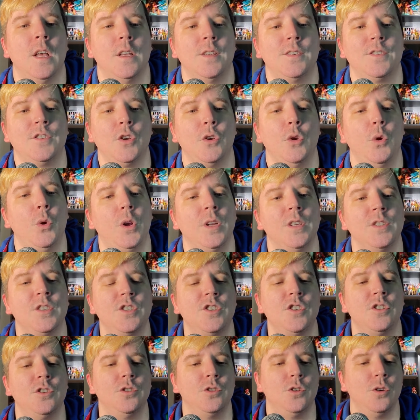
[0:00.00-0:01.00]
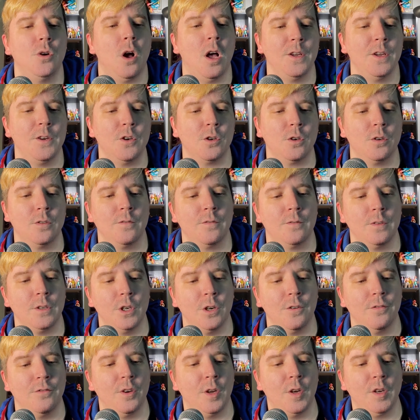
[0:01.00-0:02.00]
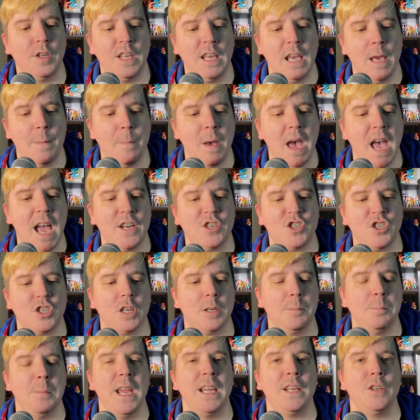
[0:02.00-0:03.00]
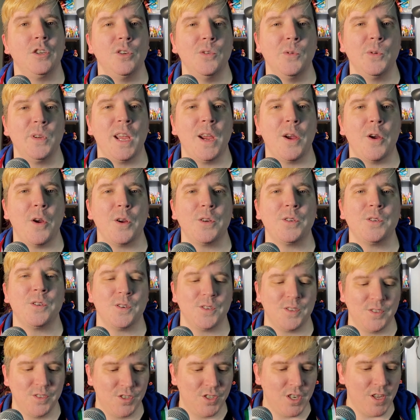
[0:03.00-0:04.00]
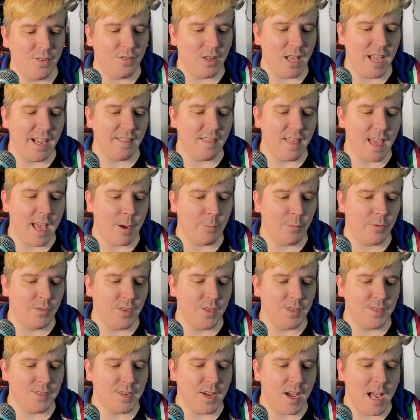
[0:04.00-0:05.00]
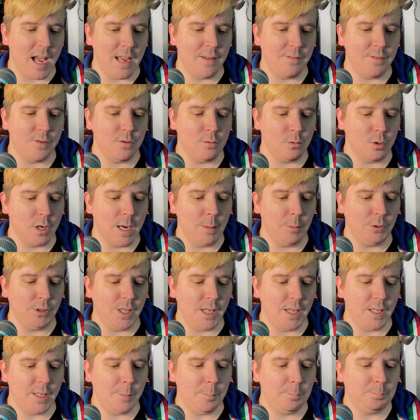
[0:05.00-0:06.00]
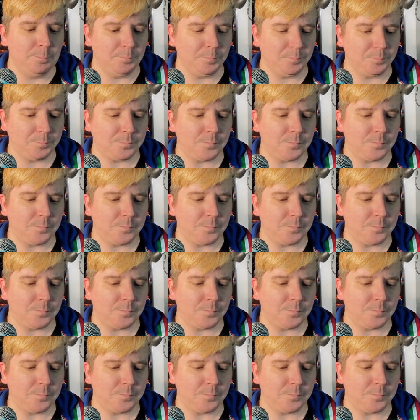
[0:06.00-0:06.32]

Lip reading: So you can still do all your fun kit bashing and make new characters and stuff like that with this guy if you were able to get him.